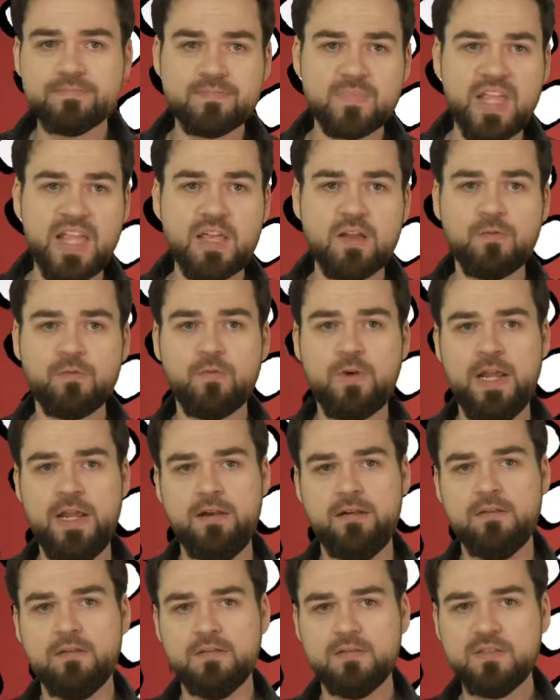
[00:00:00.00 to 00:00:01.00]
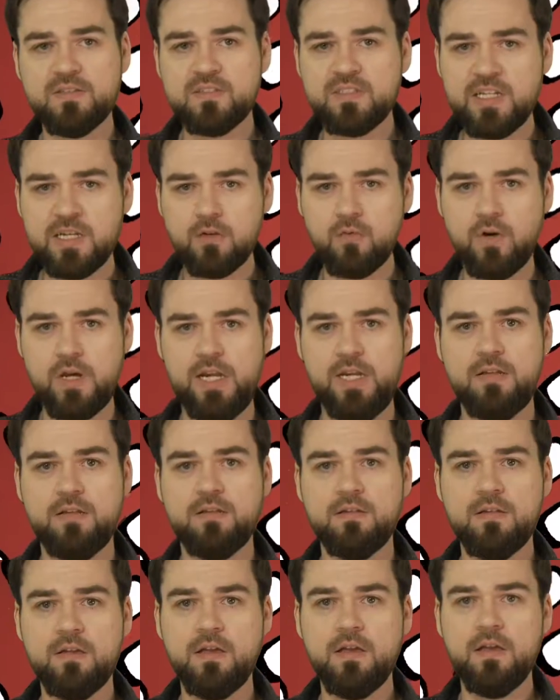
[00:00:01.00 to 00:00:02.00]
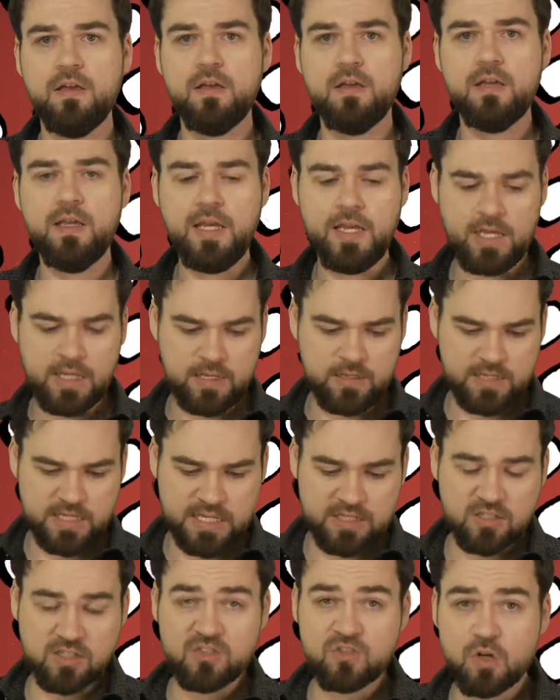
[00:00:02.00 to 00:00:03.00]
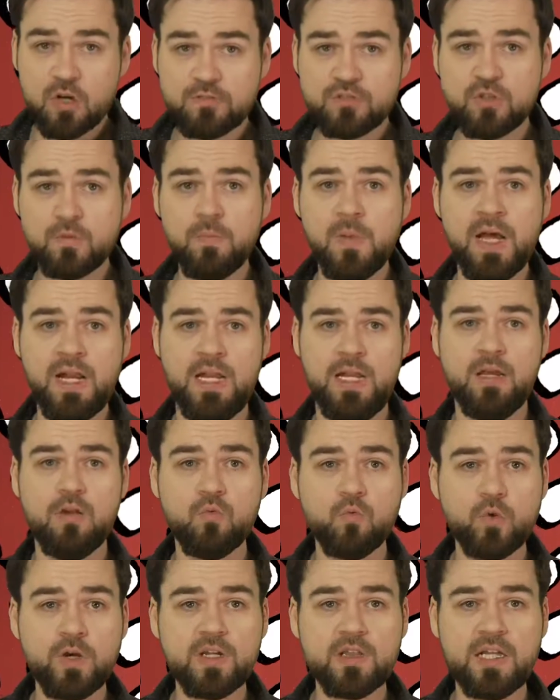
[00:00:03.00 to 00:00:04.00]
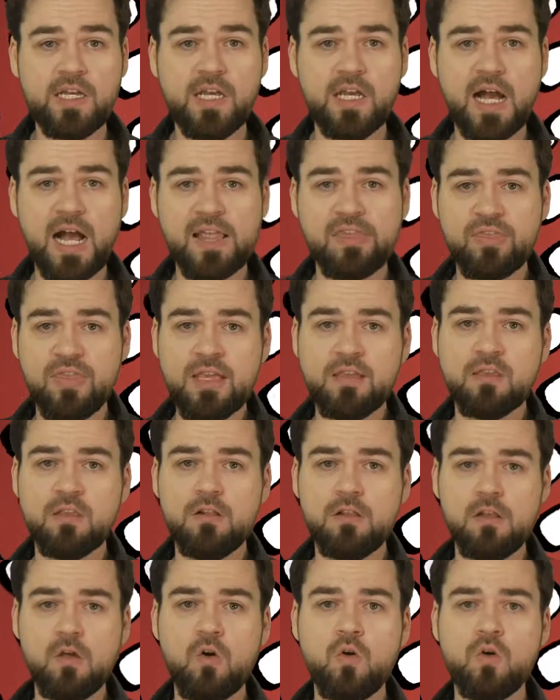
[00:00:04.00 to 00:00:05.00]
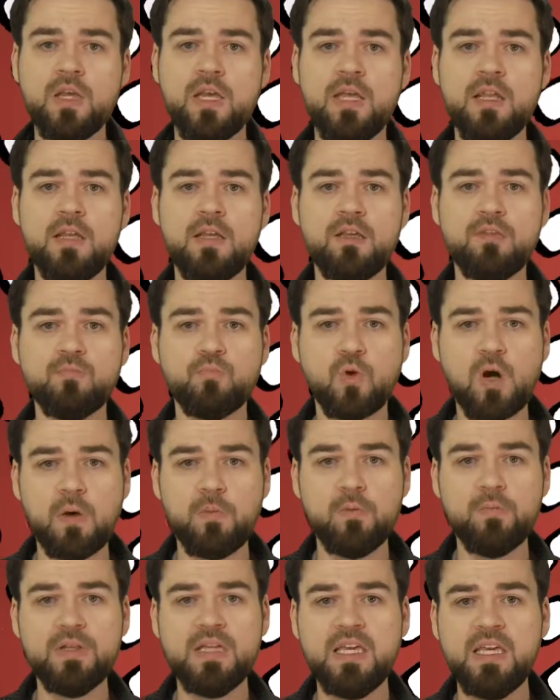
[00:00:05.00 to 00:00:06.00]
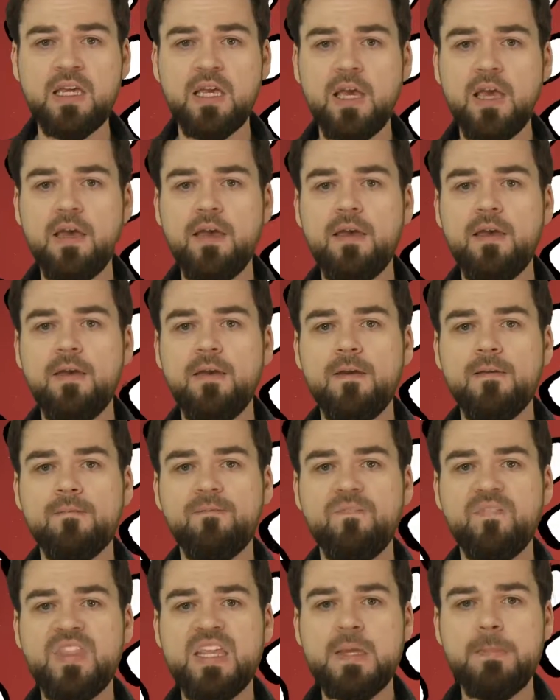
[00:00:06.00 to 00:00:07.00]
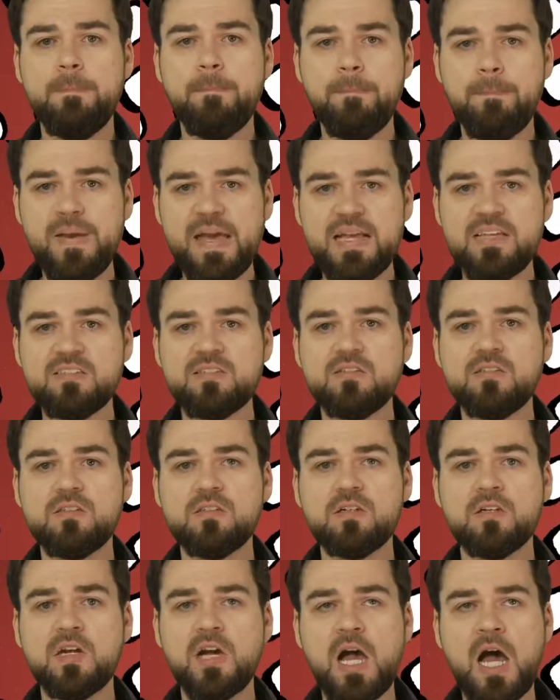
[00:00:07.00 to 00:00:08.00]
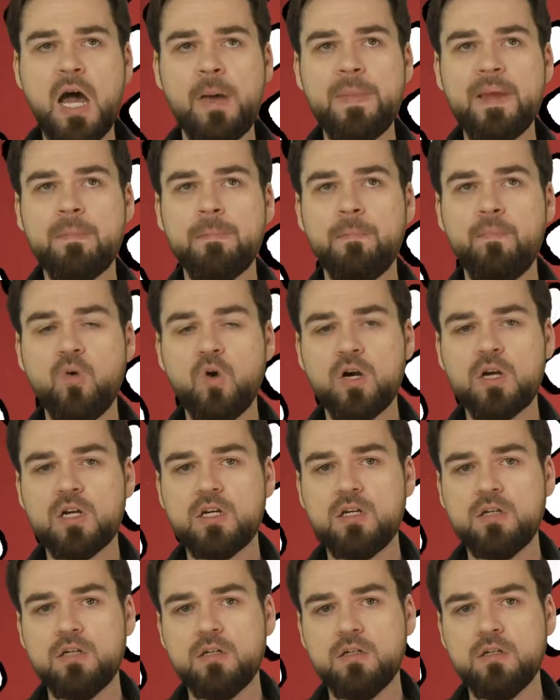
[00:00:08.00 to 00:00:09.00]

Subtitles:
take a friend. See it right. And it deserves your money. It really, I think that Logan is probably the best comic book